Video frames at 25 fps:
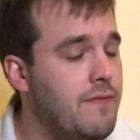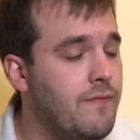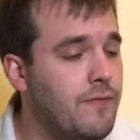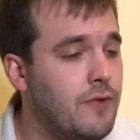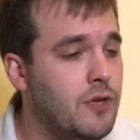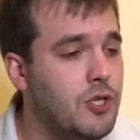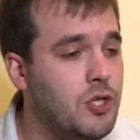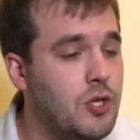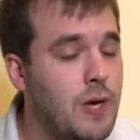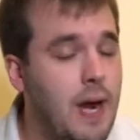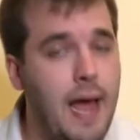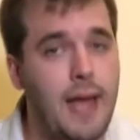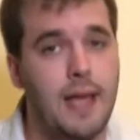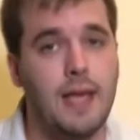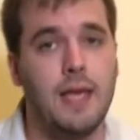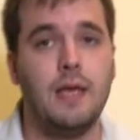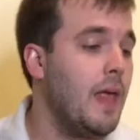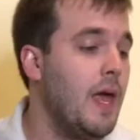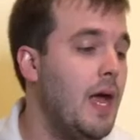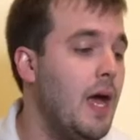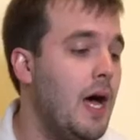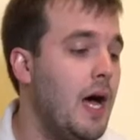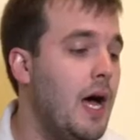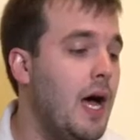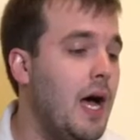for
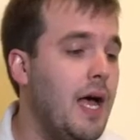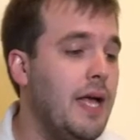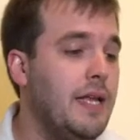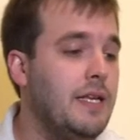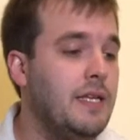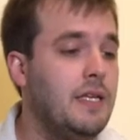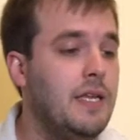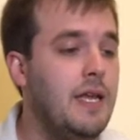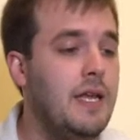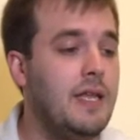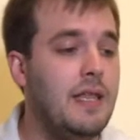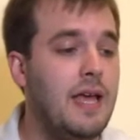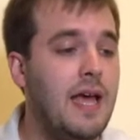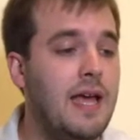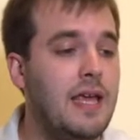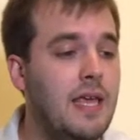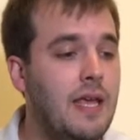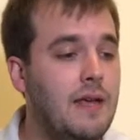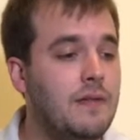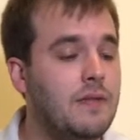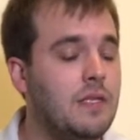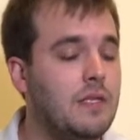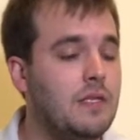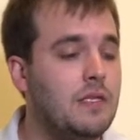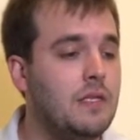tracking. And that
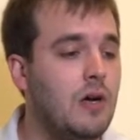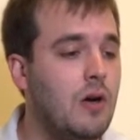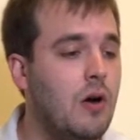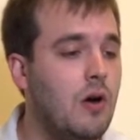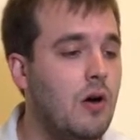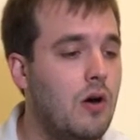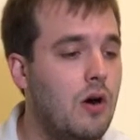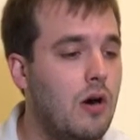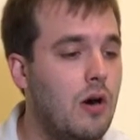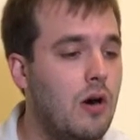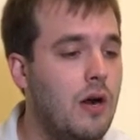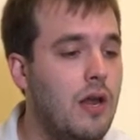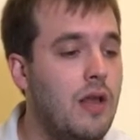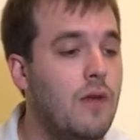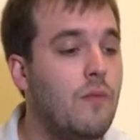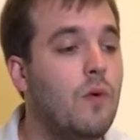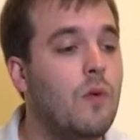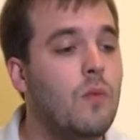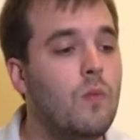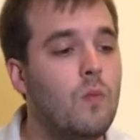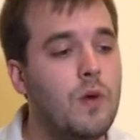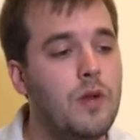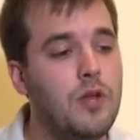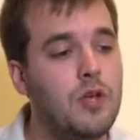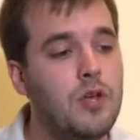gives us
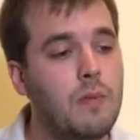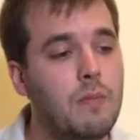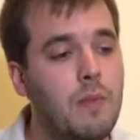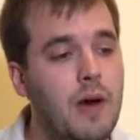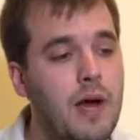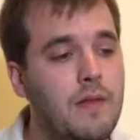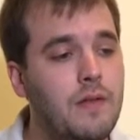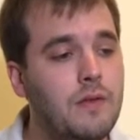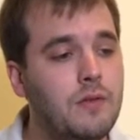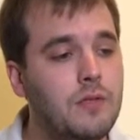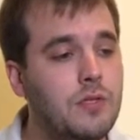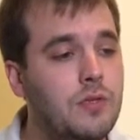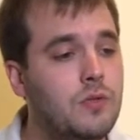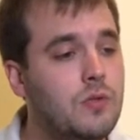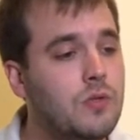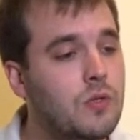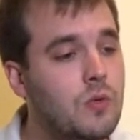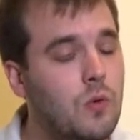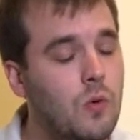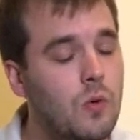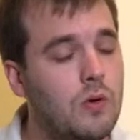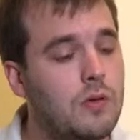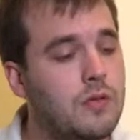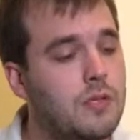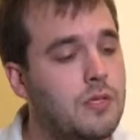when you combine those two
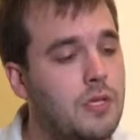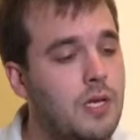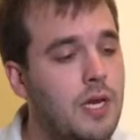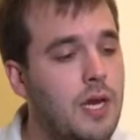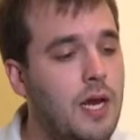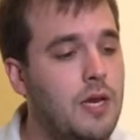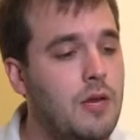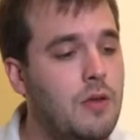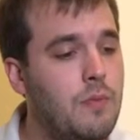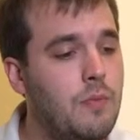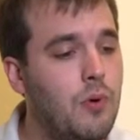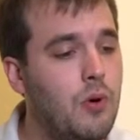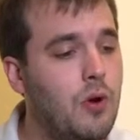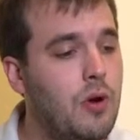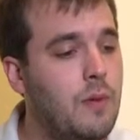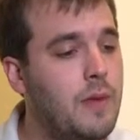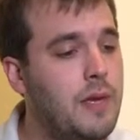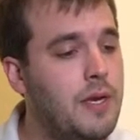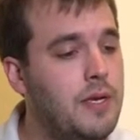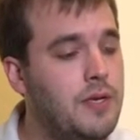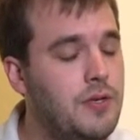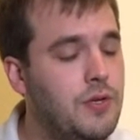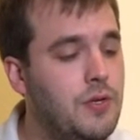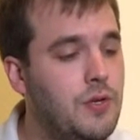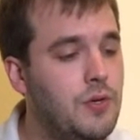scores and you put them
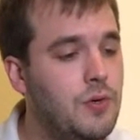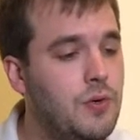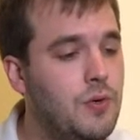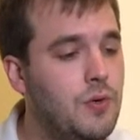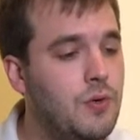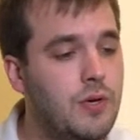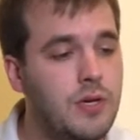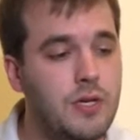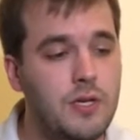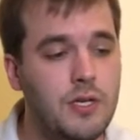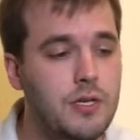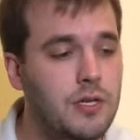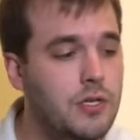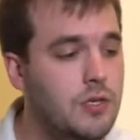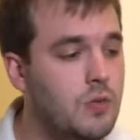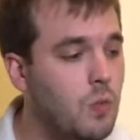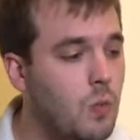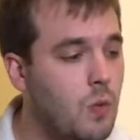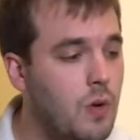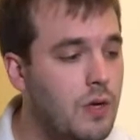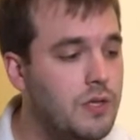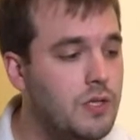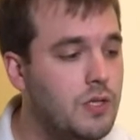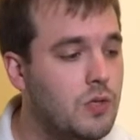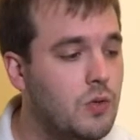into just
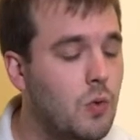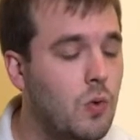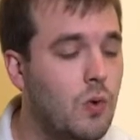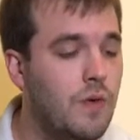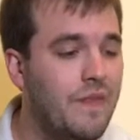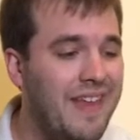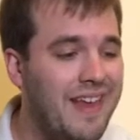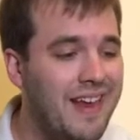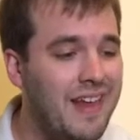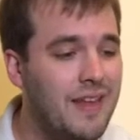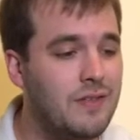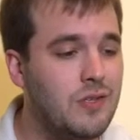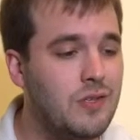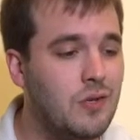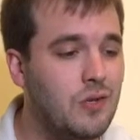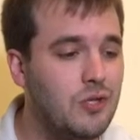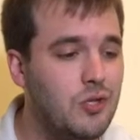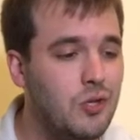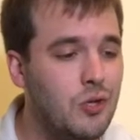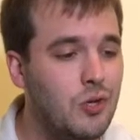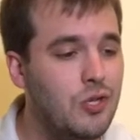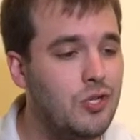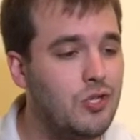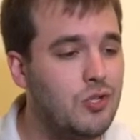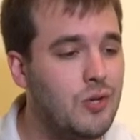one score, that gives our
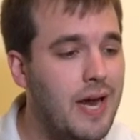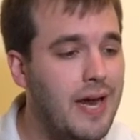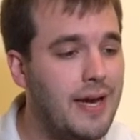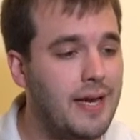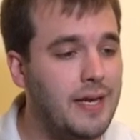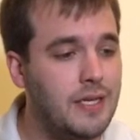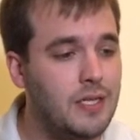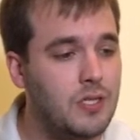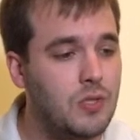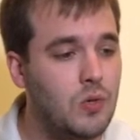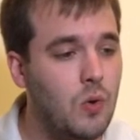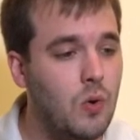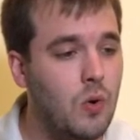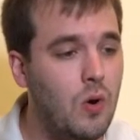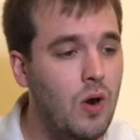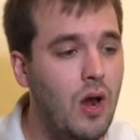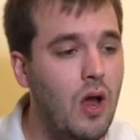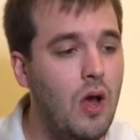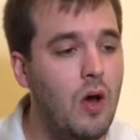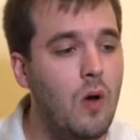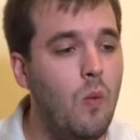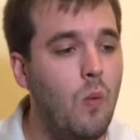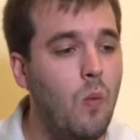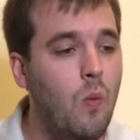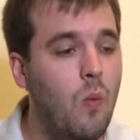turret tracking score
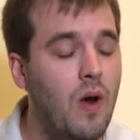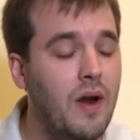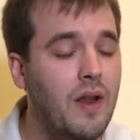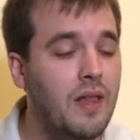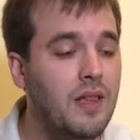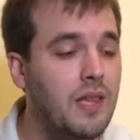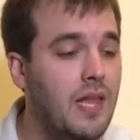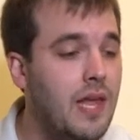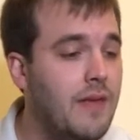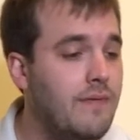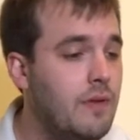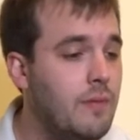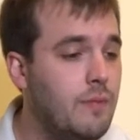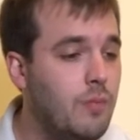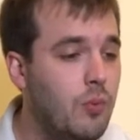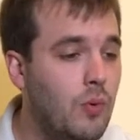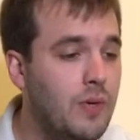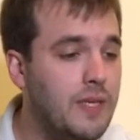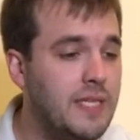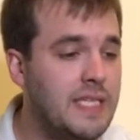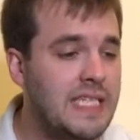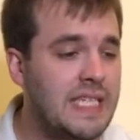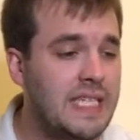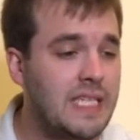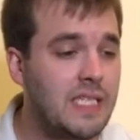a
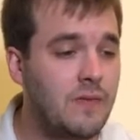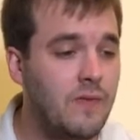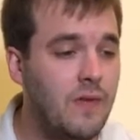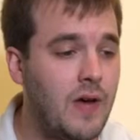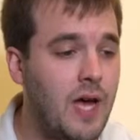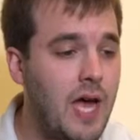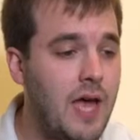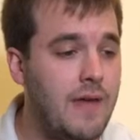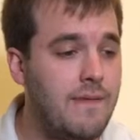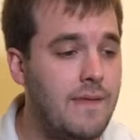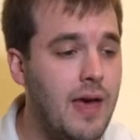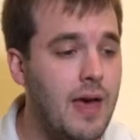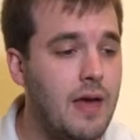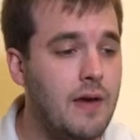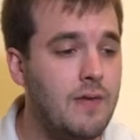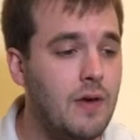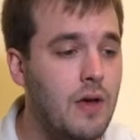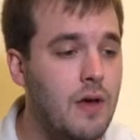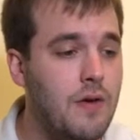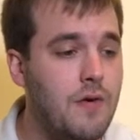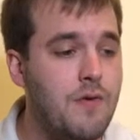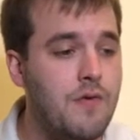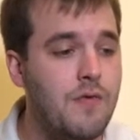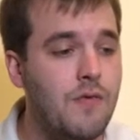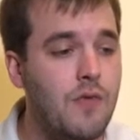111.65 out of
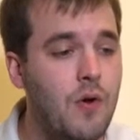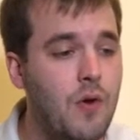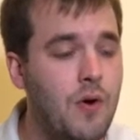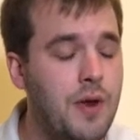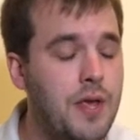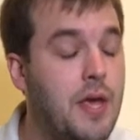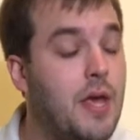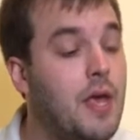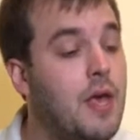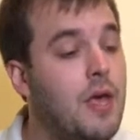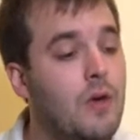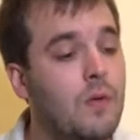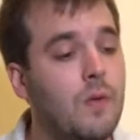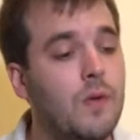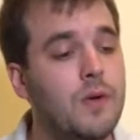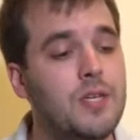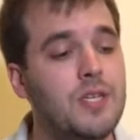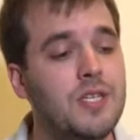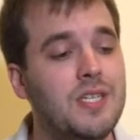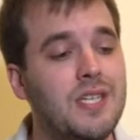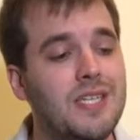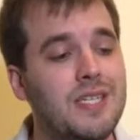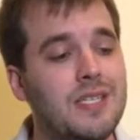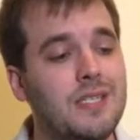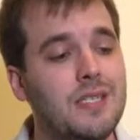130, which
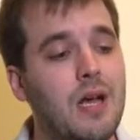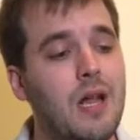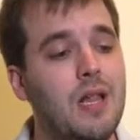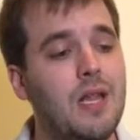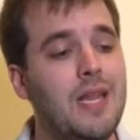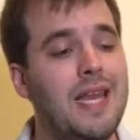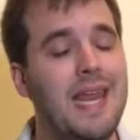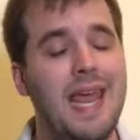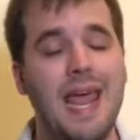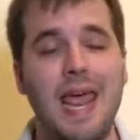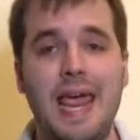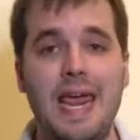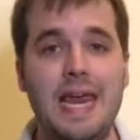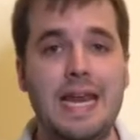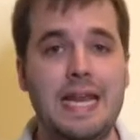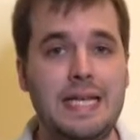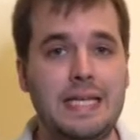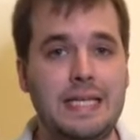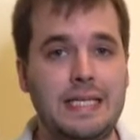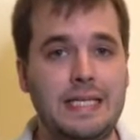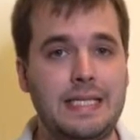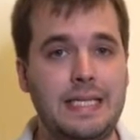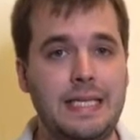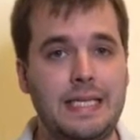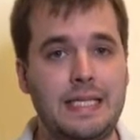is a solid
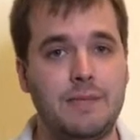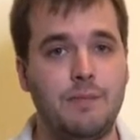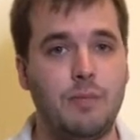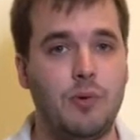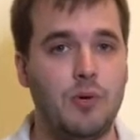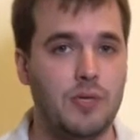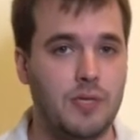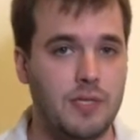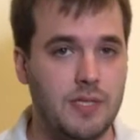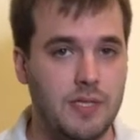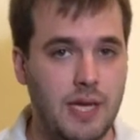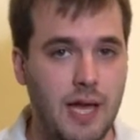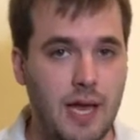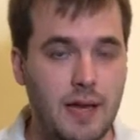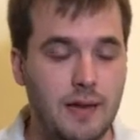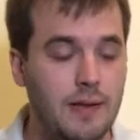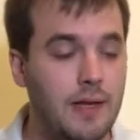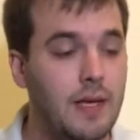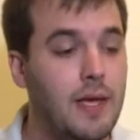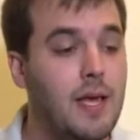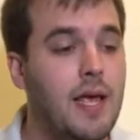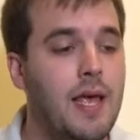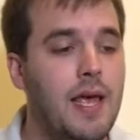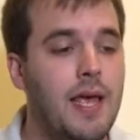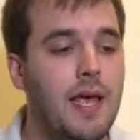
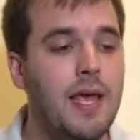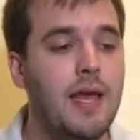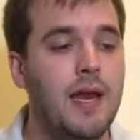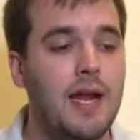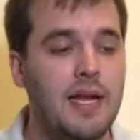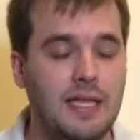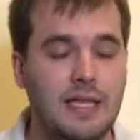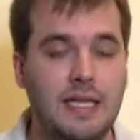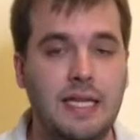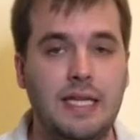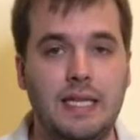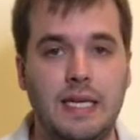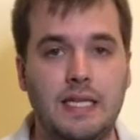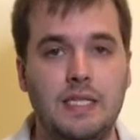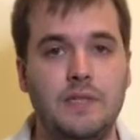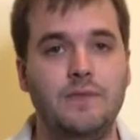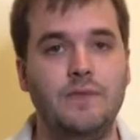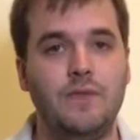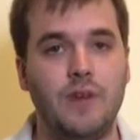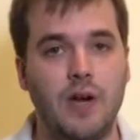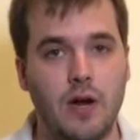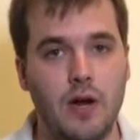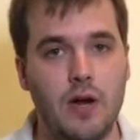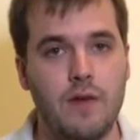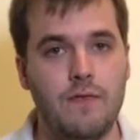86%. And I think that's
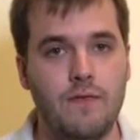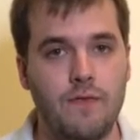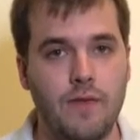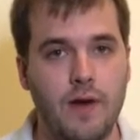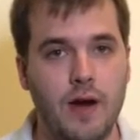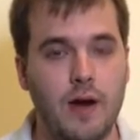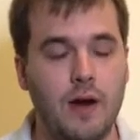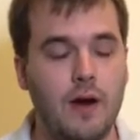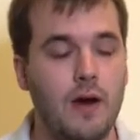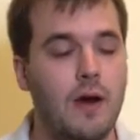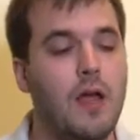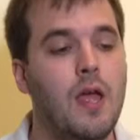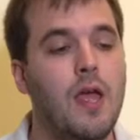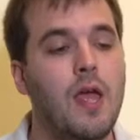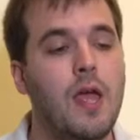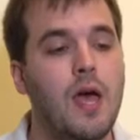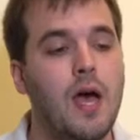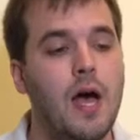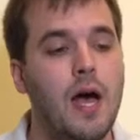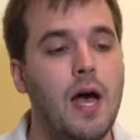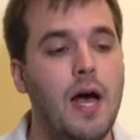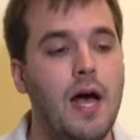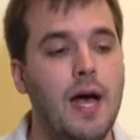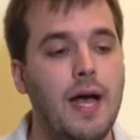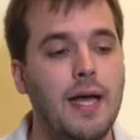very fair
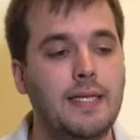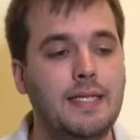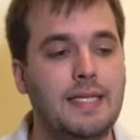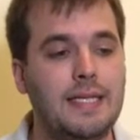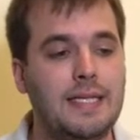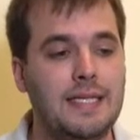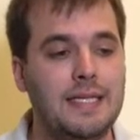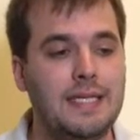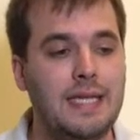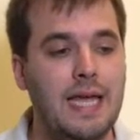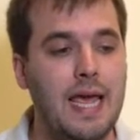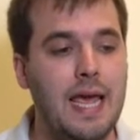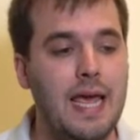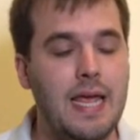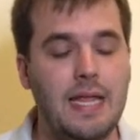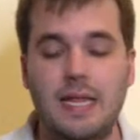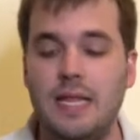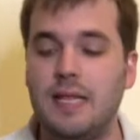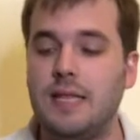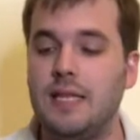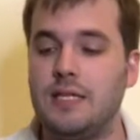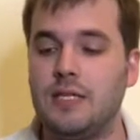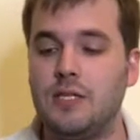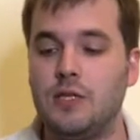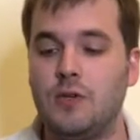to say
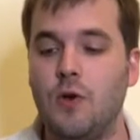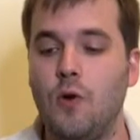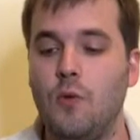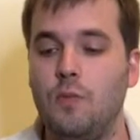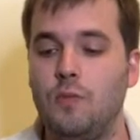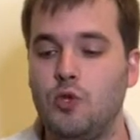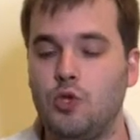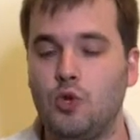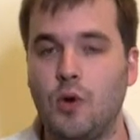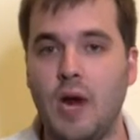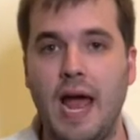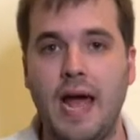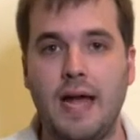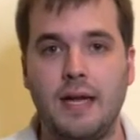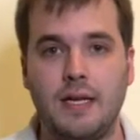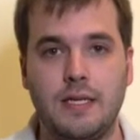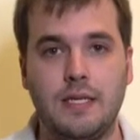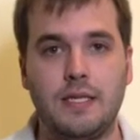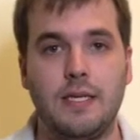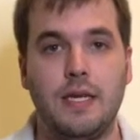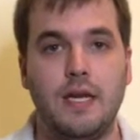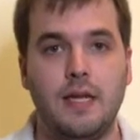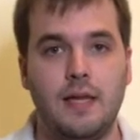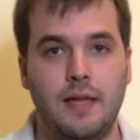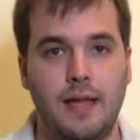that this scope
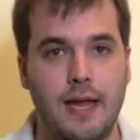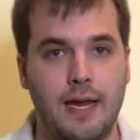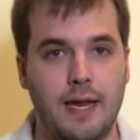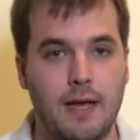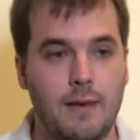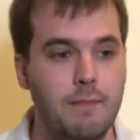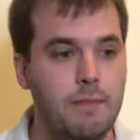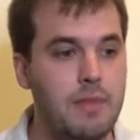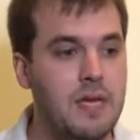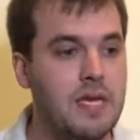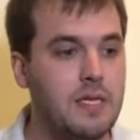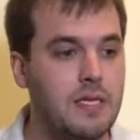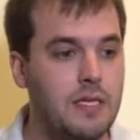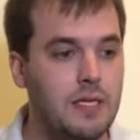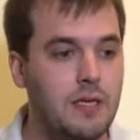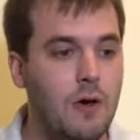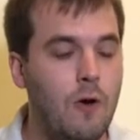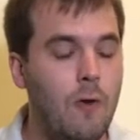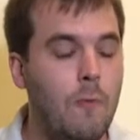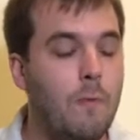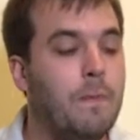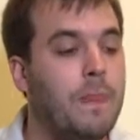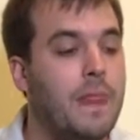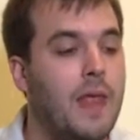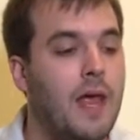tracks like a B
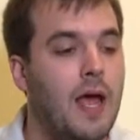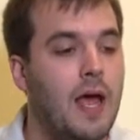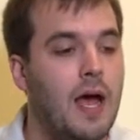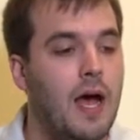scope.